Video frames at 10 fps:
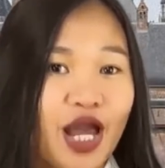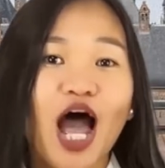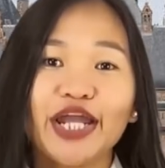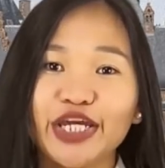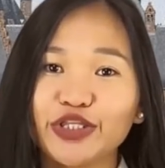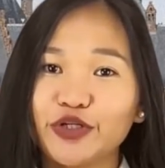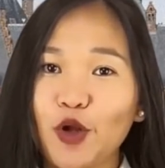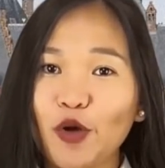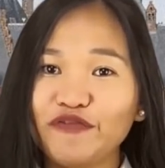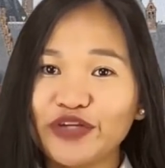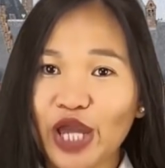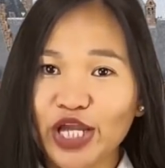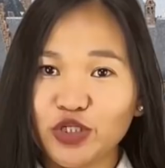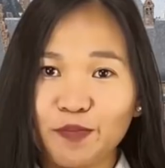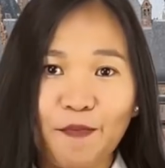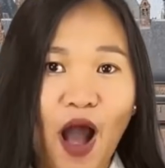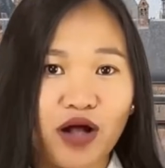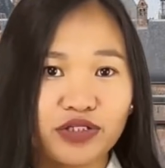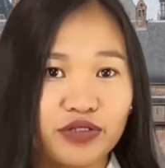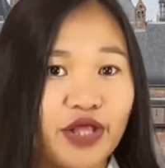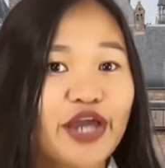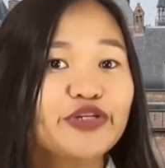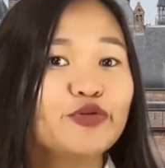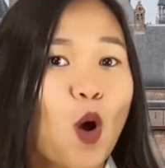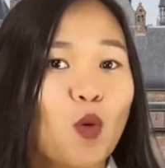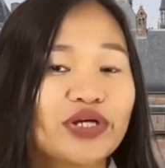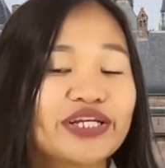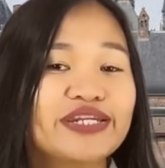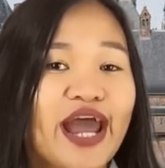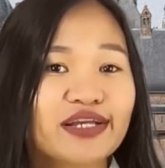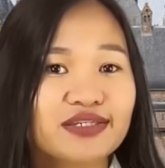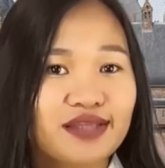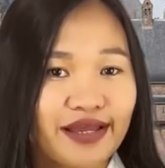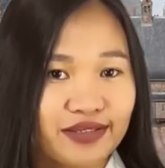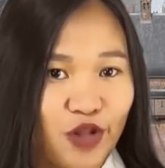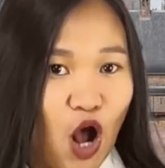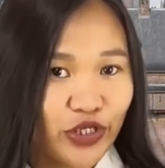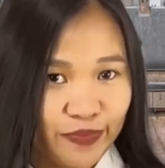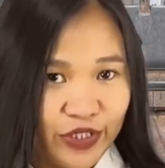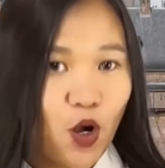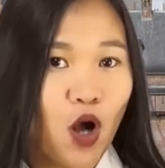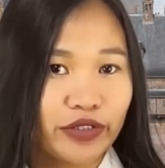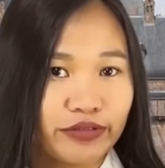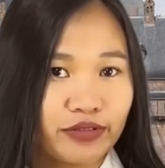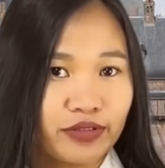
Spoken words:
and hit the notification bell to let you know when the next lesson has begun.